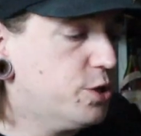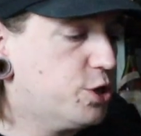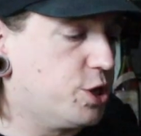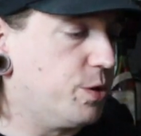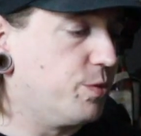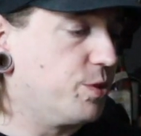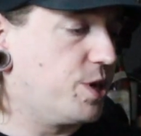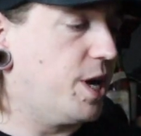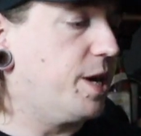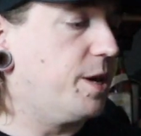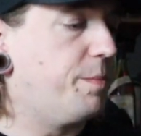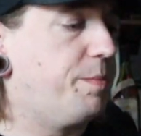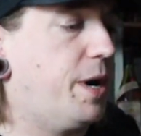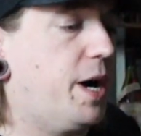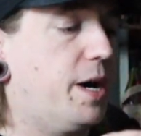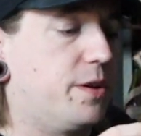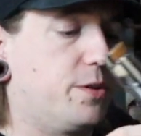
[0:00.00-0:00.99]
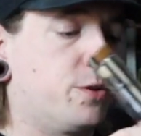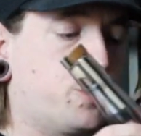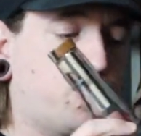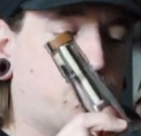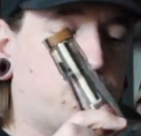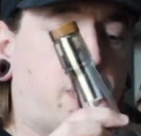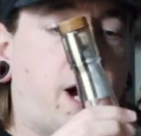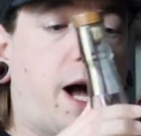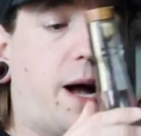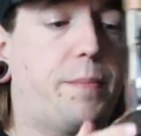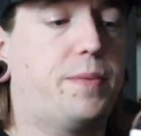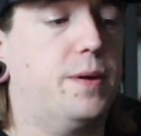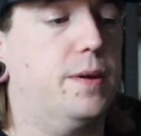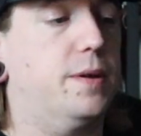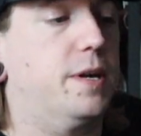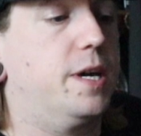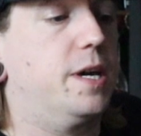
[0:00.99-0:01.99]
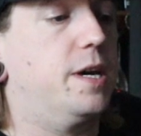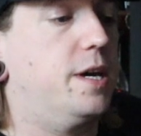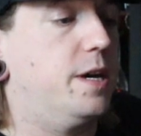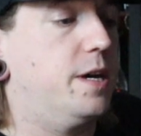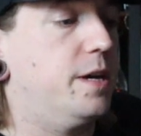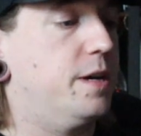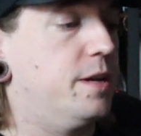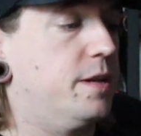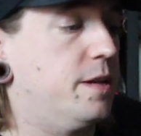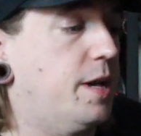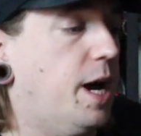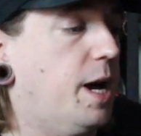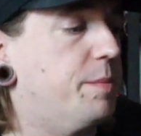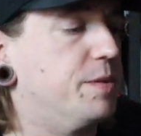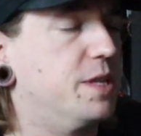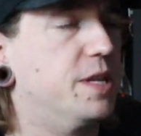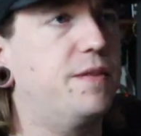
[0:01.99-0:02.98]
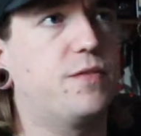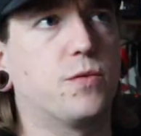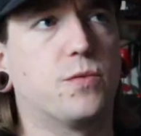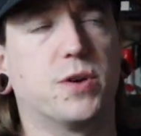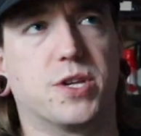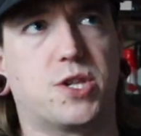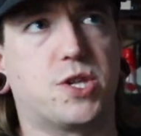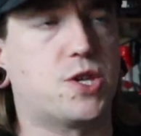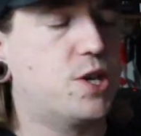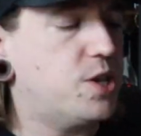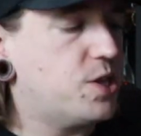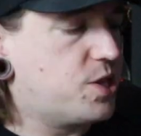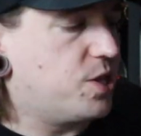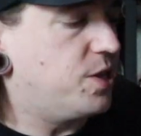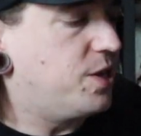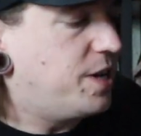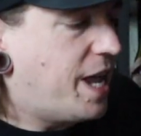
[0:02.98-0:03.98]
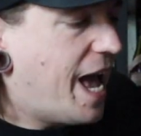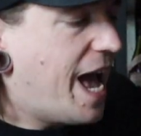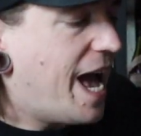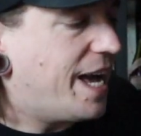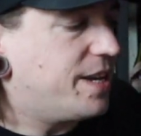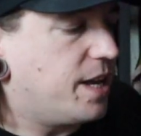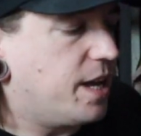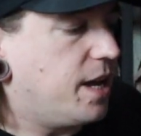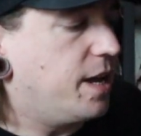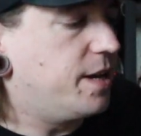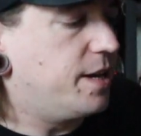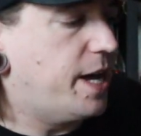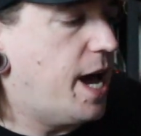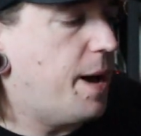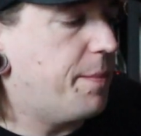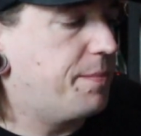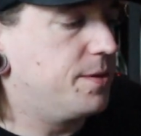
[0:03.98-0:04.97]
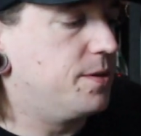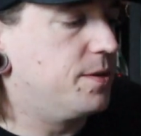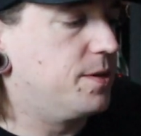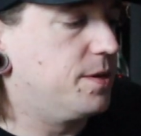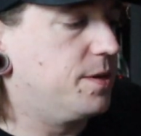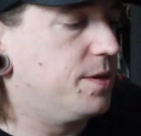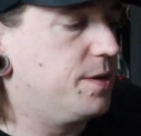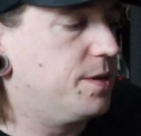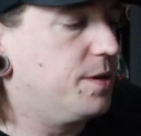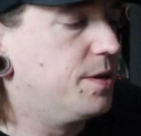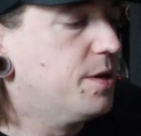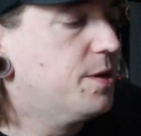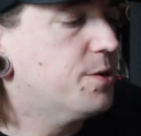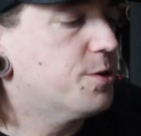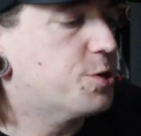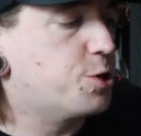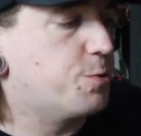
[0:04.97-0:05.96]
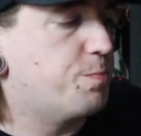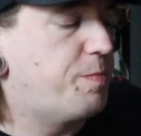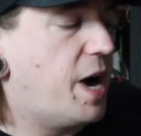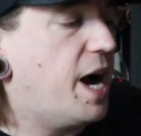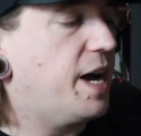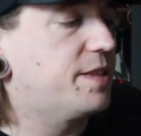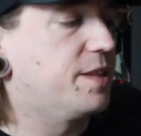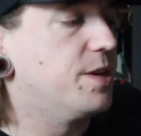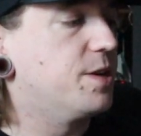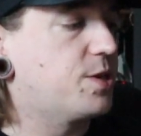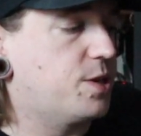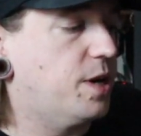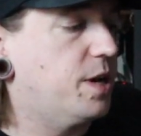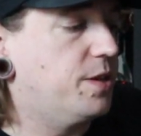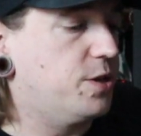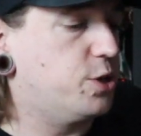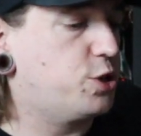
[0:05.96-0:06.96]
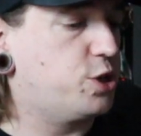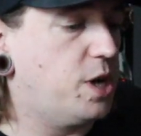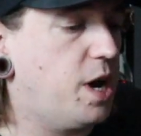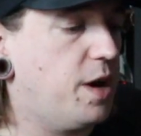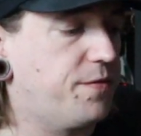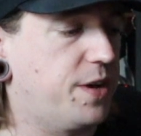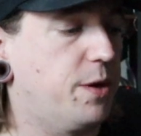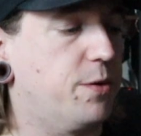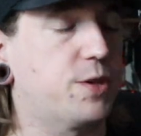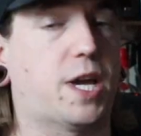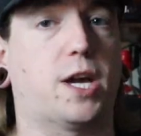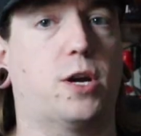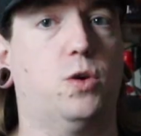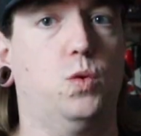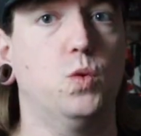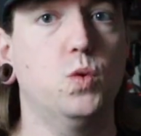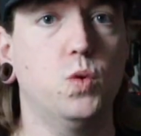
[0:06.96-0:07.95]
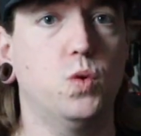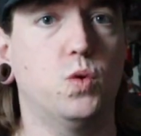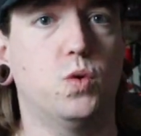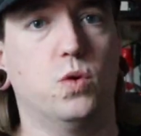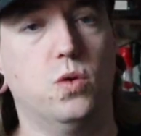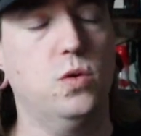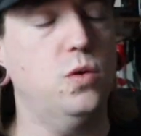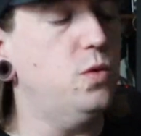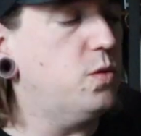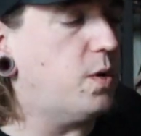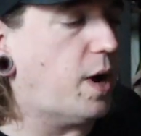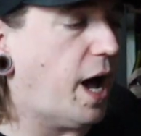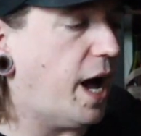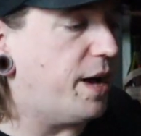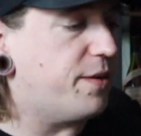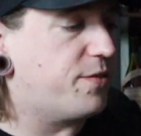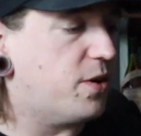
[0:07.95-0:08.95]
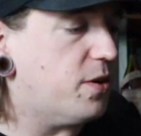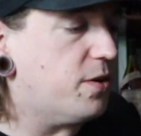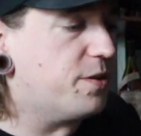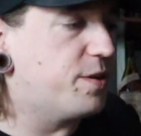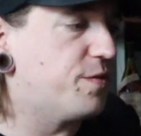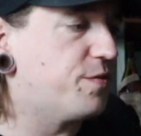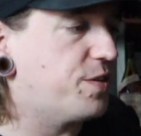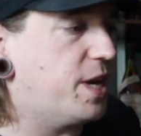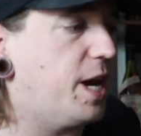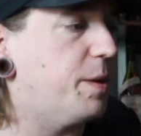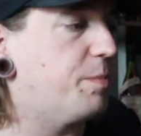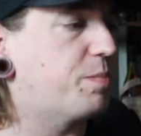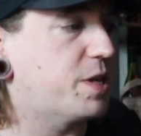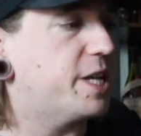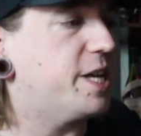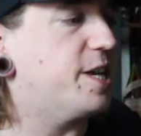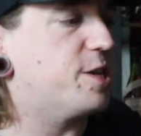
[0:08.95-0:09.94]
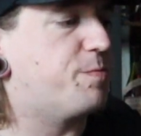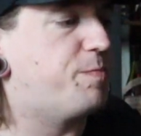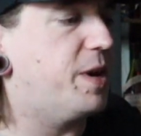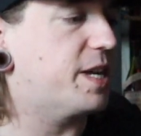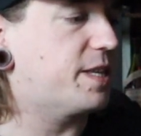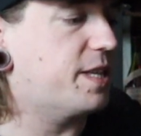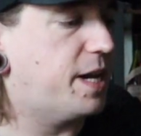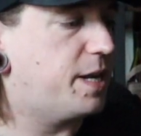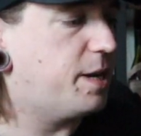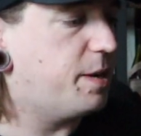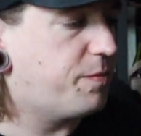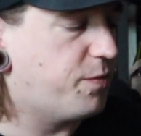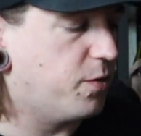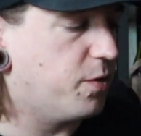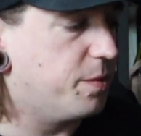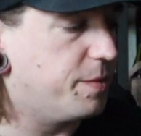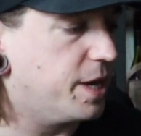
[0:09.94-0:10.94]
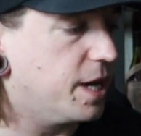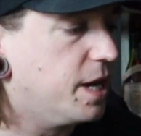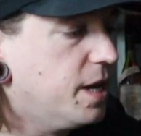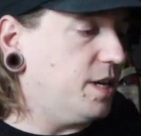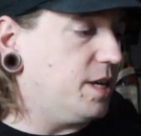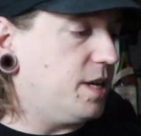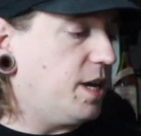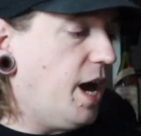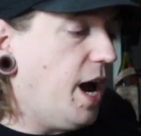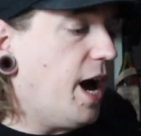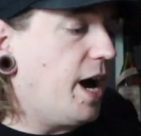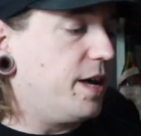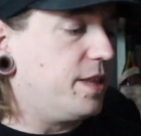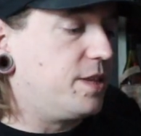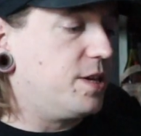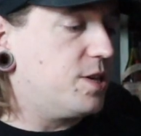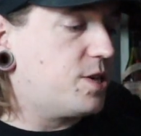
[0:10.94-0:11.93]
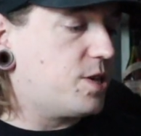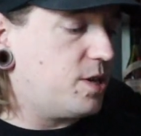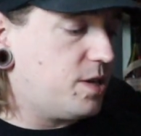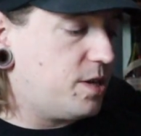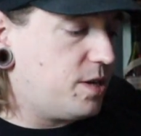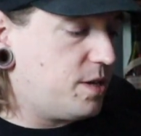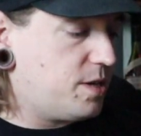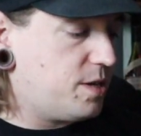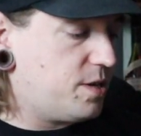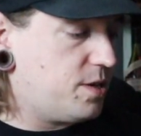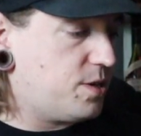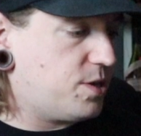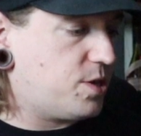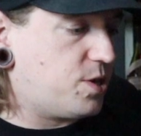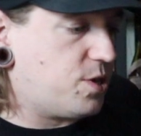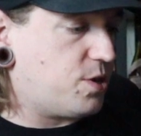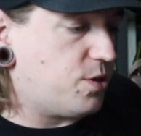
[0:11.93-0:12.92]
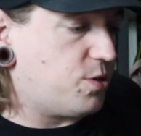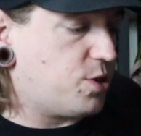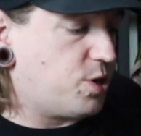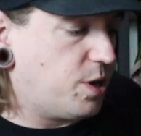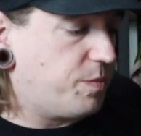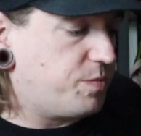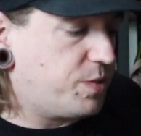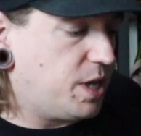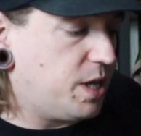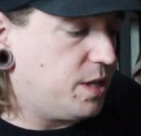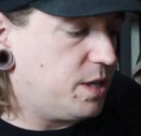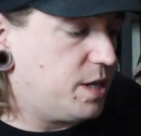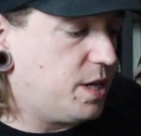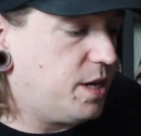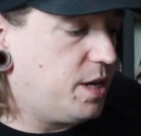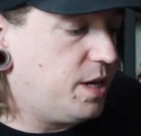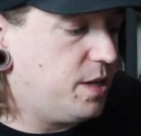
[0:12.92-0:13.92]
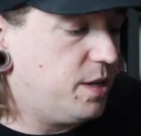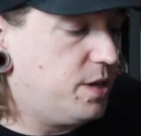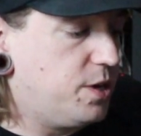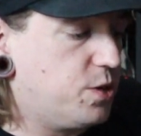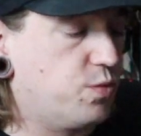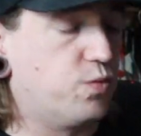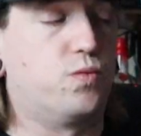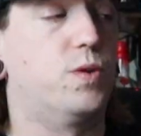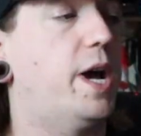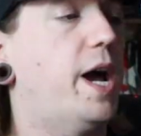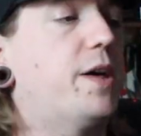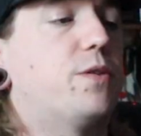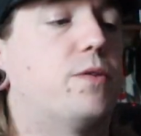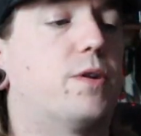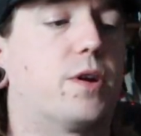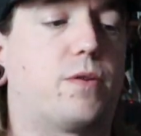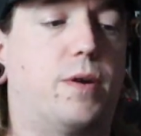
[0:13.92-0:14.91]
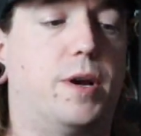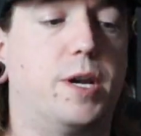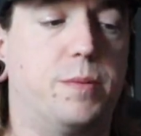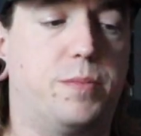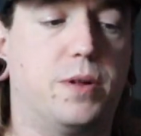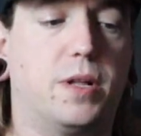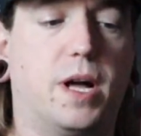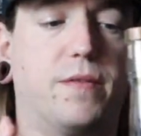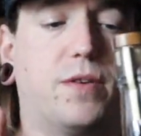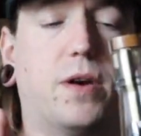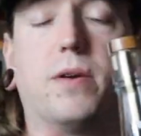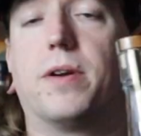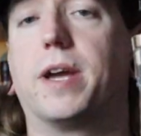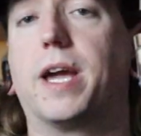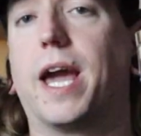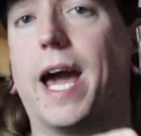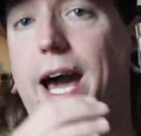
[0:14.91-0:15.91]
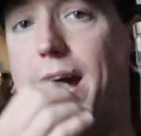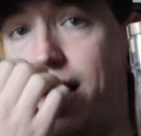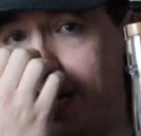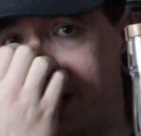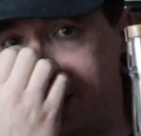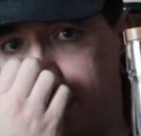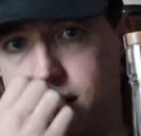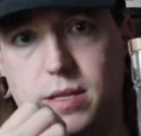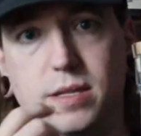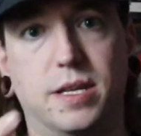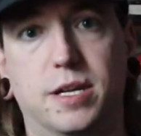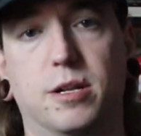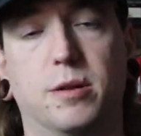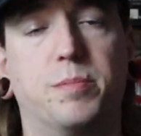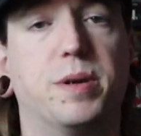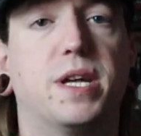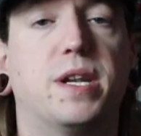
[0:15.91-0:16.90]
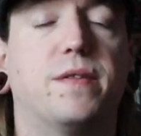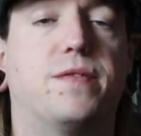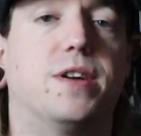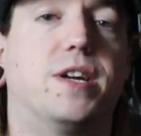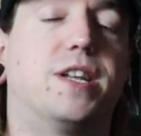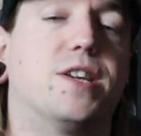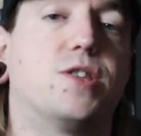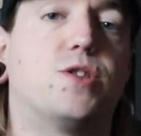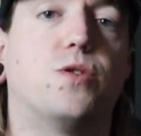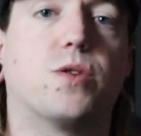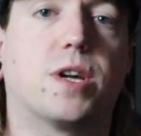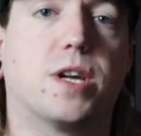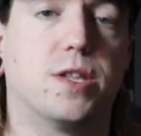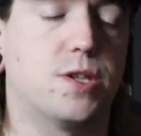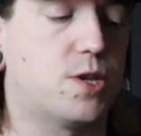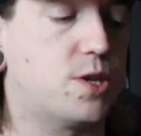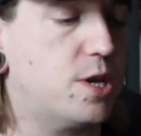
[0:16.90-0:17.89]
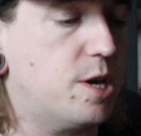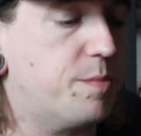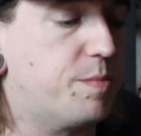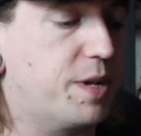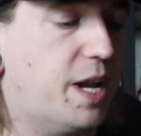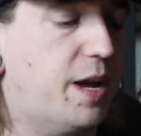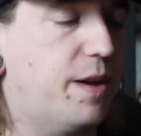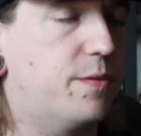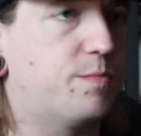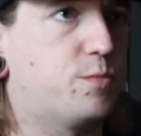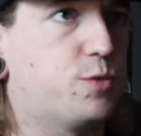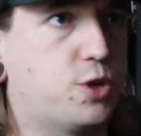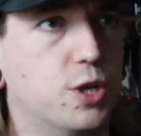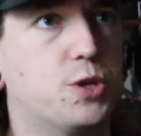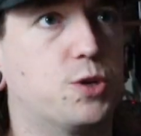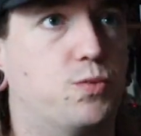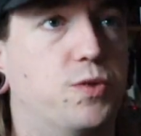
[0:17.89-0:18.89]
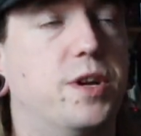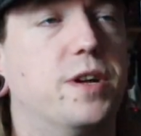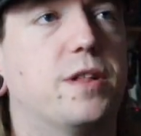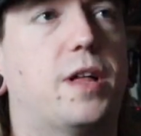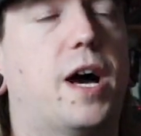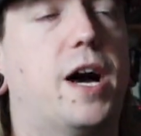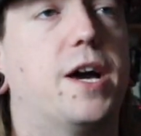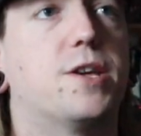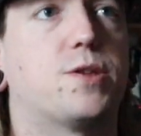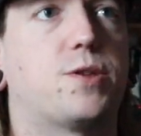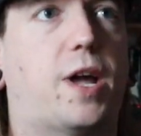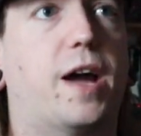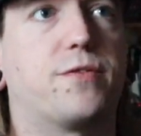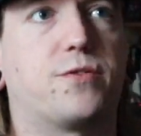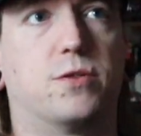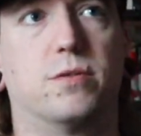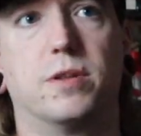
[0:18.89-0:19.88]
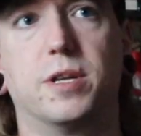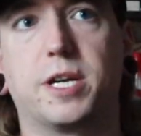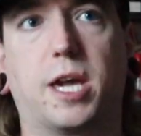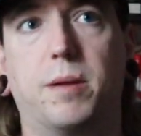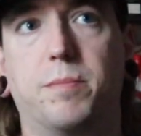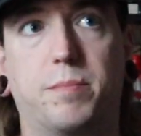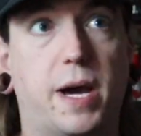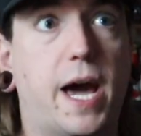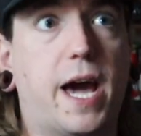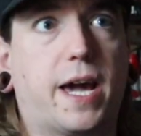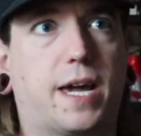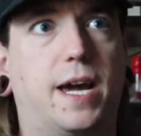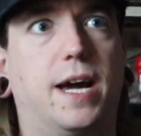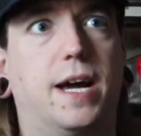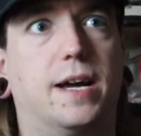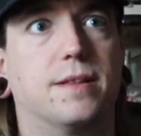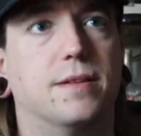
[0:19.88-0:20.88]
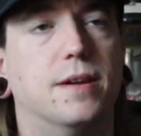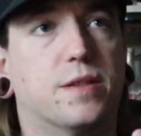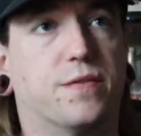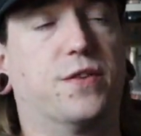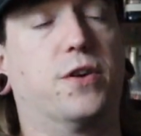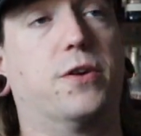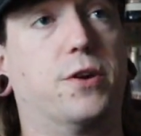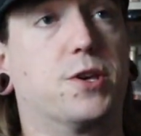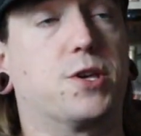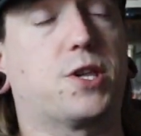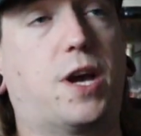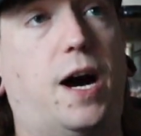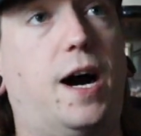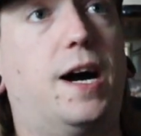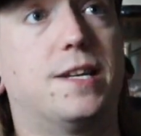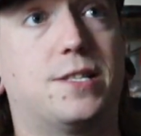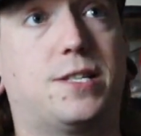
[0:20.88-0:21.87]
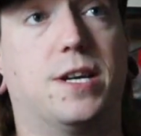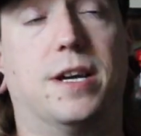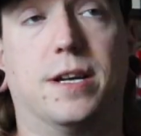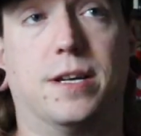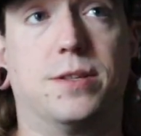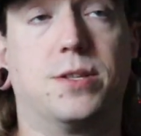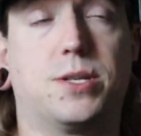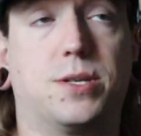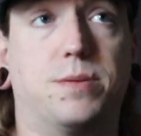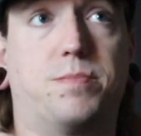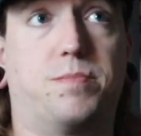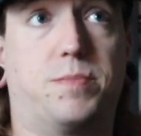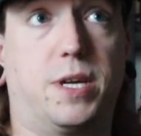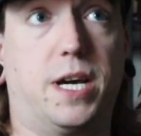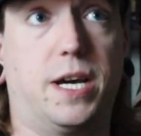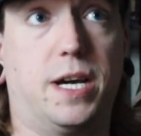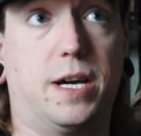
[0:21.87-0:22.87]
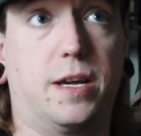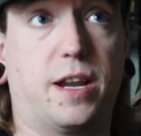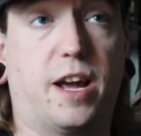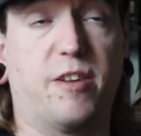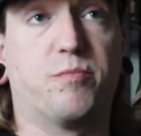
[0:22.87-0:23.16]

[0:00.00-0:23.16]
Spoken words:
She was at a bottle shop in, I believe it was Cincinnati, and happened to spot this on the shelf, and I was like, ooh, I've heard of that. Please pick that up for me. Yeah, this is something that is rather incredible. I've already had a little bit of it, as you can see, but I've just realized after looking back at the various content that I